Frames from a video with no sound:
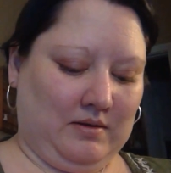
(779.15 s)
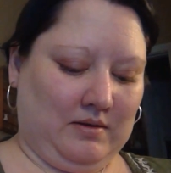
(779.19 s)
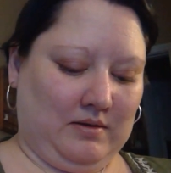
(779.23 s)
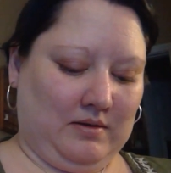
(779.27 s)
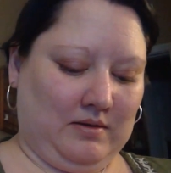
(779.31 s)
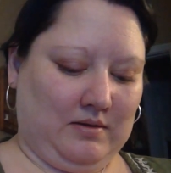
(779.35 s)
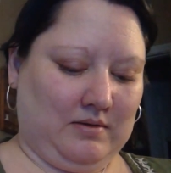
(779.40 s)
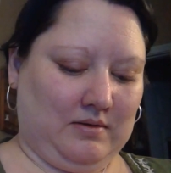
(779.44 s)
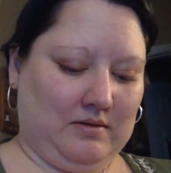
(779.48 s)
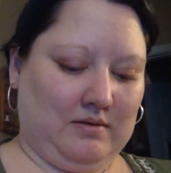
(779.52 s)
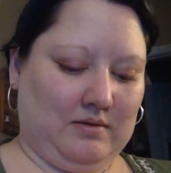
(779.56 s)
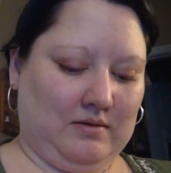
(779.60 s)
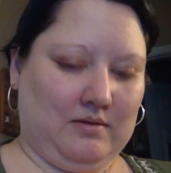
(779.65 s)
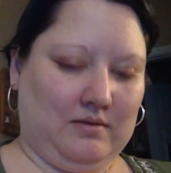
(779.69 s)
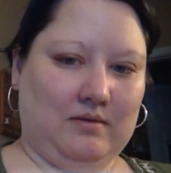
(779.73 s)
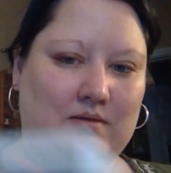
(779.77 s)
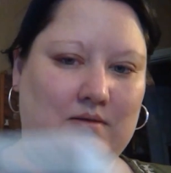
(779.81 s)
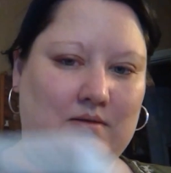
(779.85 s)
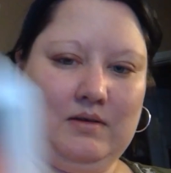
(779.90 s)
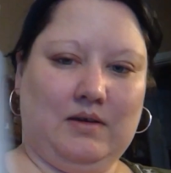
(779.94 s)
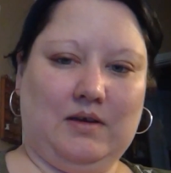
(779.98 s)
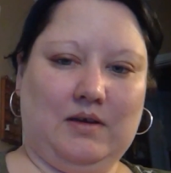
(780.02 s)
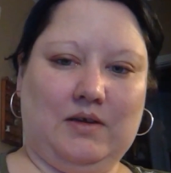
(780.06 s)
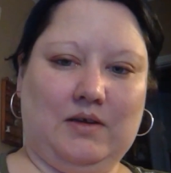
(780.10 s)
yeah,
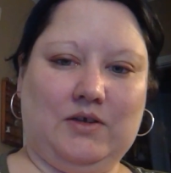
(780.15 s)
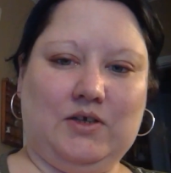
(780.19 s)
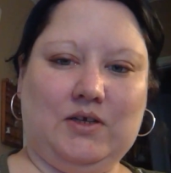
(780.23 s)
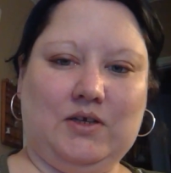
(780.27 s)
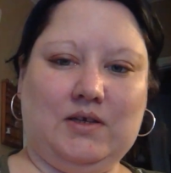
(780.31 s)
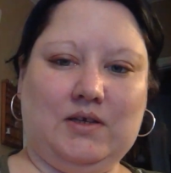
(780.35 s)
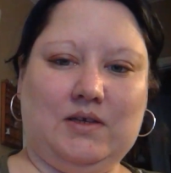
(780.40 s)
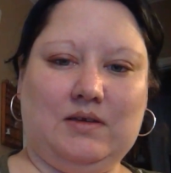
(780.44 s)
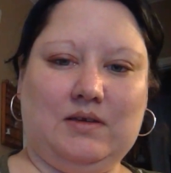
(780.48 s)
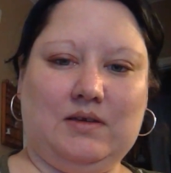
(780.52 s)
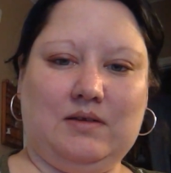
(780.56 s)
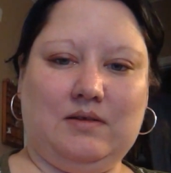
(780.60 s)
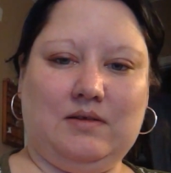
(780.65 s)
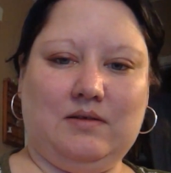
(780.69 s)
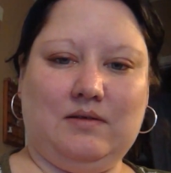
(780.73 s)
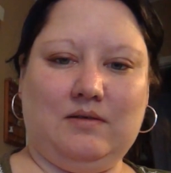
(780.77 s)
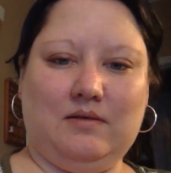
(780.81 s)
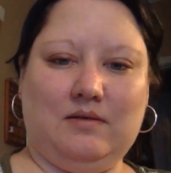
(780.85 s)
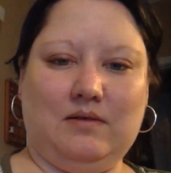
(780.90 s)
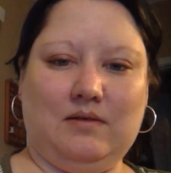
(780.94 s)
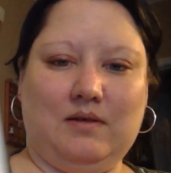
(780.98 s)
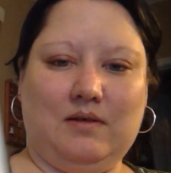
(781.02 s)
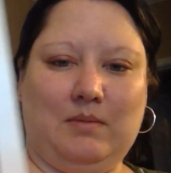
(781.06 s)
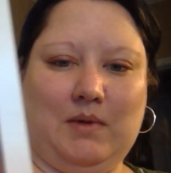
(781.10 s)
and just,
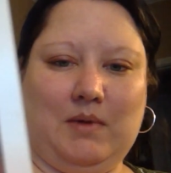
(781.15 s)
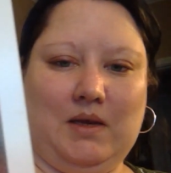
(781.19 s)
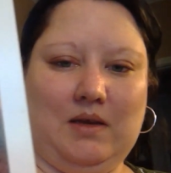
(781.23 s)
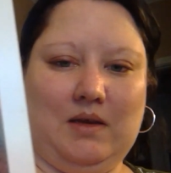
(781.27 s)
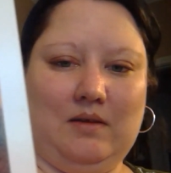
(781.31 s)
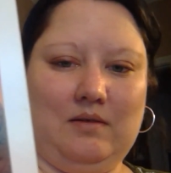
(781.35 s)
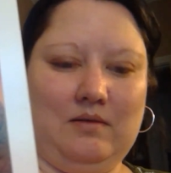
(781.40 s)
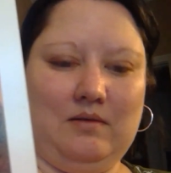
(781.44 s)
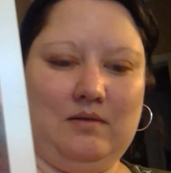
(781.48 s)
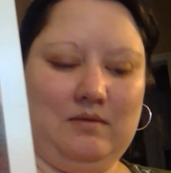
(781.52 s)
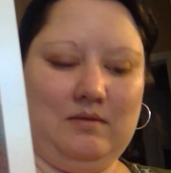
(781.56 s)
I mean,